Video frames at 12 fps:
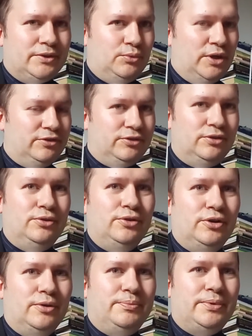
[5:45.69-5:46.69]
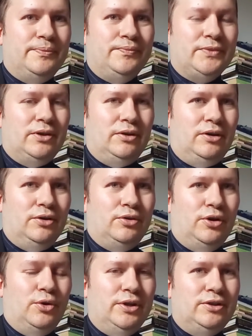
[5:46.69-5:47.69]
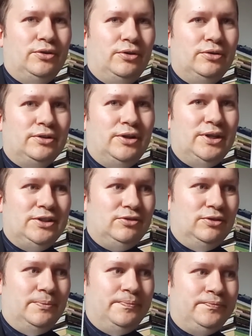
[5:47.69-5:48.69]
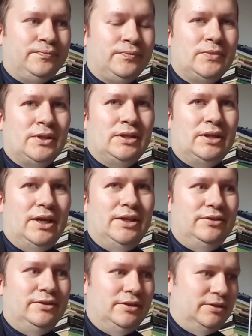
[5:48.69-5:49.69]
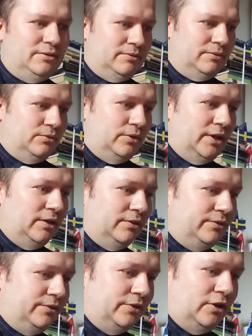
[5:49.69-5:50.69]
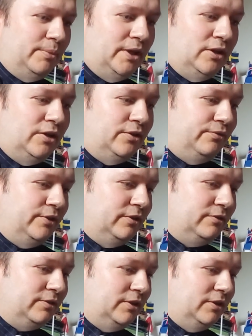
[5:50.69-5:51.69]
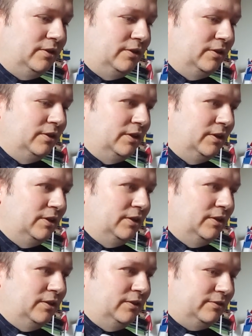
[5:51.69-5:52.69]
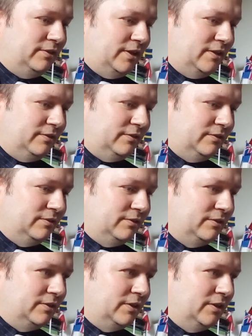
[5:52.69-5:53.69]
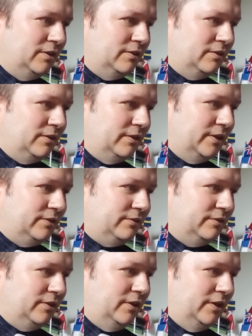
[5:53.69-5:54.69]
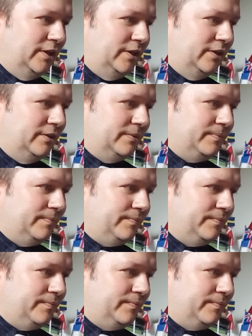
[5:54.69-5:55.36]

Western Europe are going the wrong direction. And, well, there are many other things he says. Let's see here.